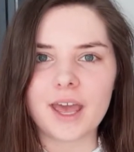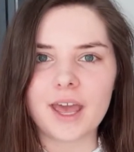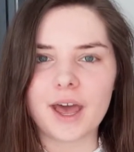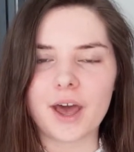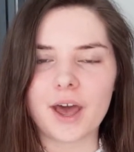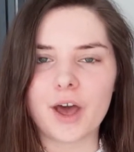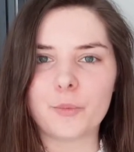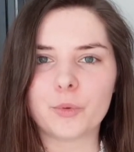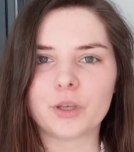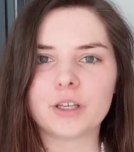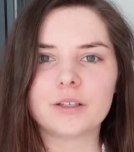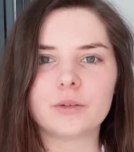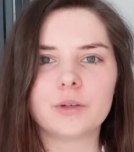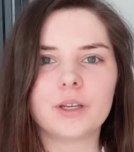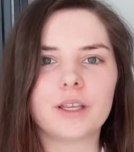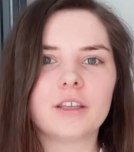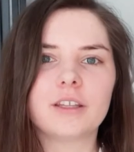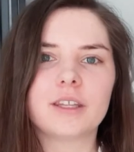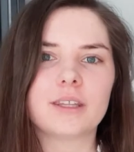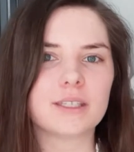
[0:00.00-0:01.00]

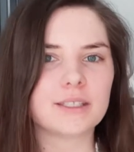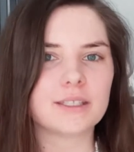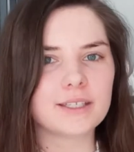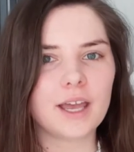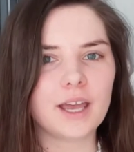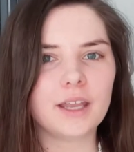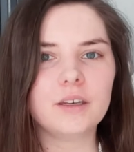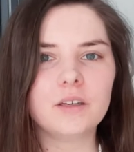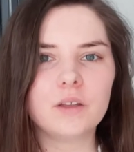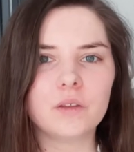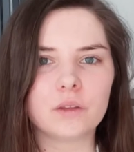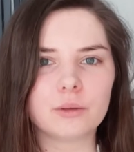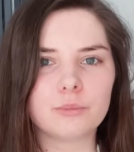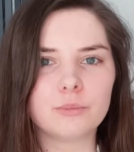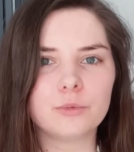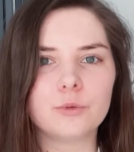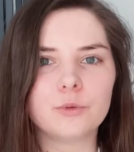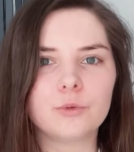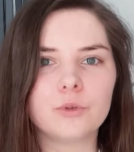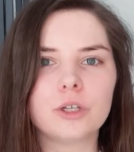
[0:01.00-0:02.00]
including the Sun, the
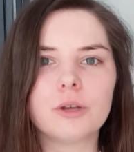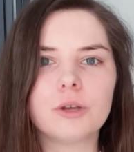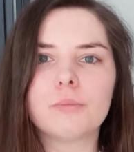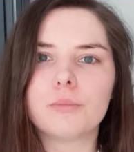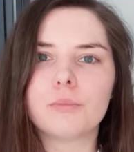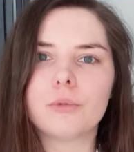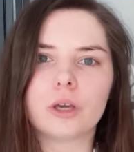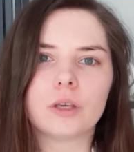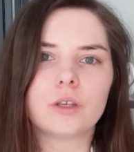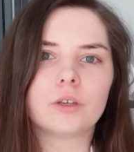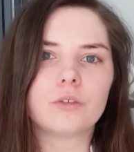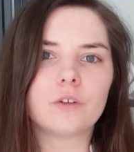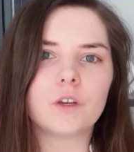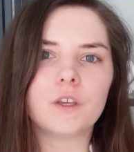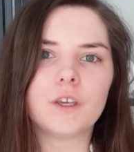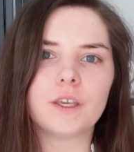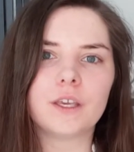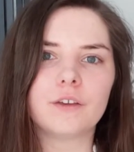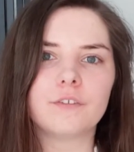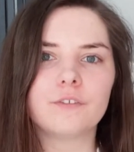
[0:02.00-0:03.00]
Moon,
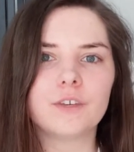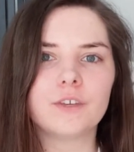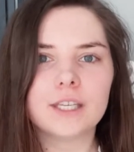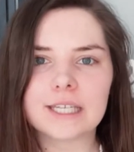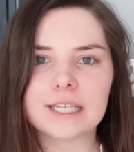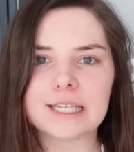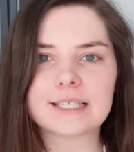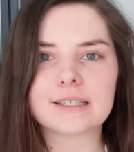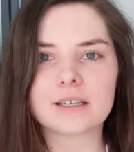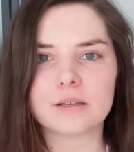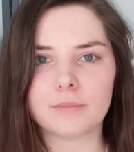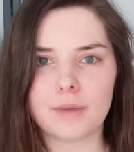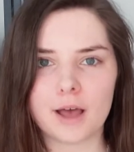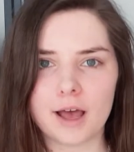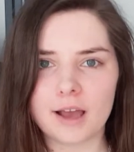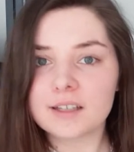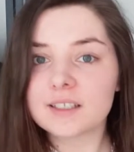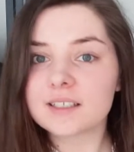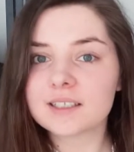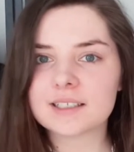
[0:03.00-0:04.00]
Mercury, Venus, and
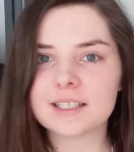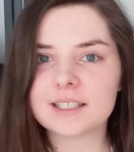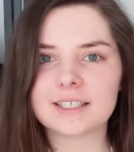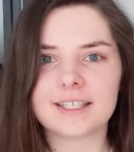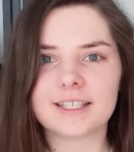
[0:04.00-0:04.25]
Mars,